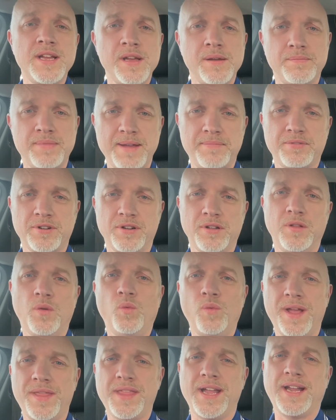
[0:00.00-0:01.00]
people,
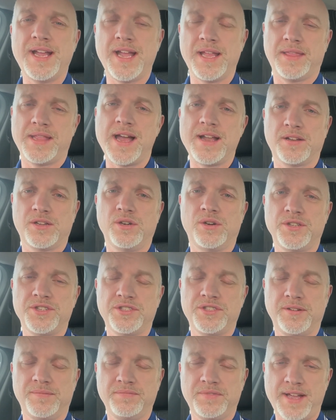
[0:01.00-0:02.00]
when they get that call,
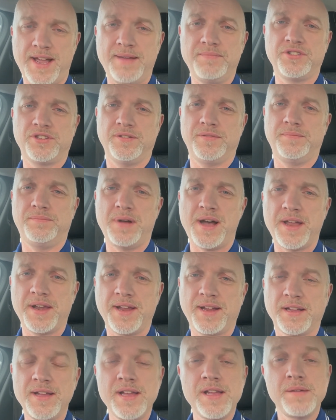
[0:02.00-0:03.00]
sometimes can panic.